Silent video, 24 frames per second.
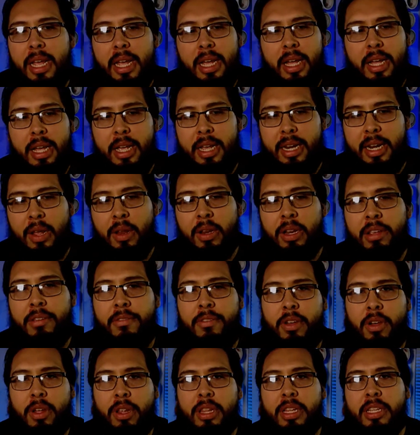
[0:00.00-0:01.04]
And I'll leave
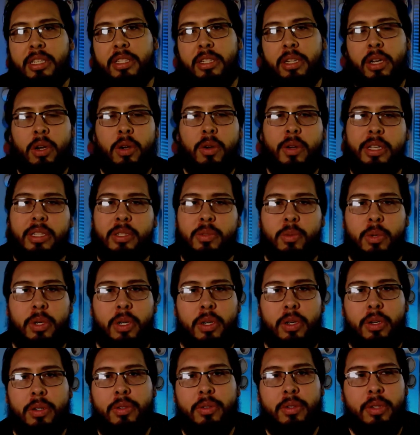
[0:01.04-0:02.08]
you on this note as
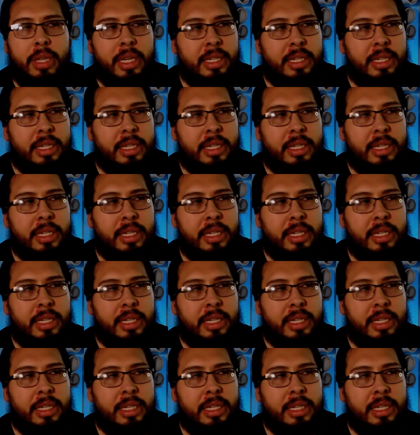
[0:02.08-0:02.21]
well.